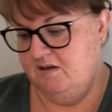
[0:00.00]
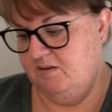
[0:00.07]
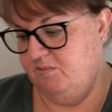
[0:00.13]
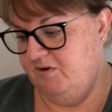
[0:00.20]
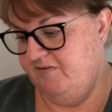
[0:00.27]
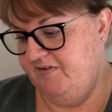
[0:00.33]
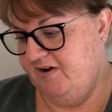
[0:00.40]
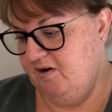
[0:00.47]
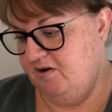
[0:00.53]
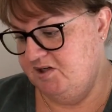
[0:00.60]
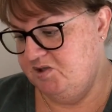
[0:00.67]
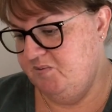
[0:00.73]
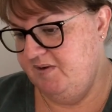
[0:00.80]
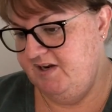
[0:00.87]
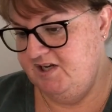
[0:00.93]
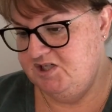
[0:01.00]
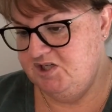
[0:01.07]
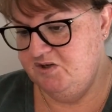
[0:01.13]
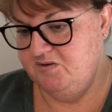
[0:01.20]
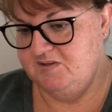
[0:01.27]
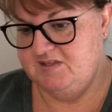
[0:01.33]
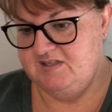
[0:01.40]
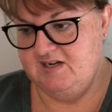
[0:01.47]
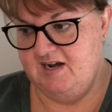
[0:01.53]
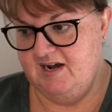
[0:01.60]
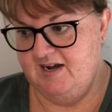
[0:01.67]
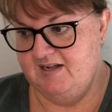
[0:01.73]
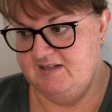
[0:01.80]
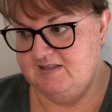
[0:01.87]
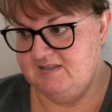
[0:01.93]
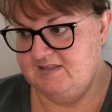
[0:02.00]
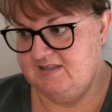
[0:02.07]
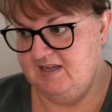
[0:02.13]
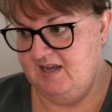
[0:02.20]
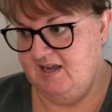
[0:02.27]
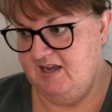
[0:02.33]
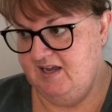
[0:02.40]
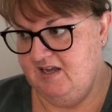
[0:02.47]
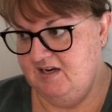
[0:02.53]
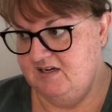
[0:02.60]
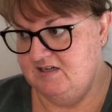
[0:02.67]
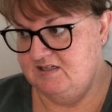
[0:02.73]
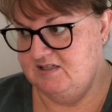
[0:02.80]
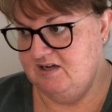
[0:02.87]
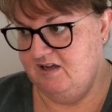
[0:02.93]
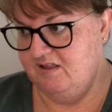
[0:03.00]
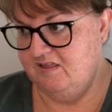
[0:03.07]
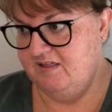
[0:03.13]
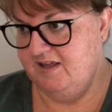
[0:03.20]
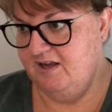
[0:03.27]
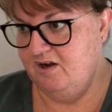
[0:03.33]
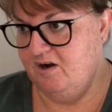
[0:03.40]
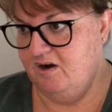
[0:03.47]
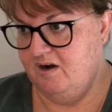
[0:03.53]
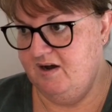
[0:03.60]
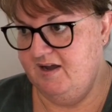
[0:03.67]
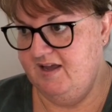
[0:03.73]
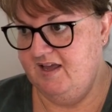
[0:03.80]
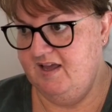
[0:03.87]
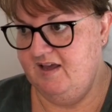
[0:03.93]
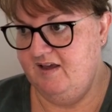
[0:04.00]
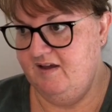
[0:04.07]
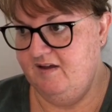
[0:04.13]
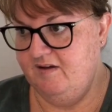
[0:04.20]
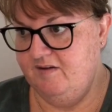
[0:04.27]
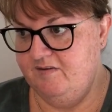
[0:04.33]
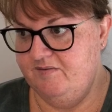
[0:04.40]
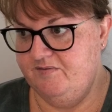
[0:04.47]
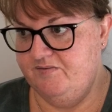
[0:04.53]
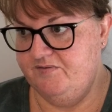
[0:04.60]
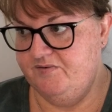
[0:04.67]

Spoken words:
what have I got, 22 starts, and I think I have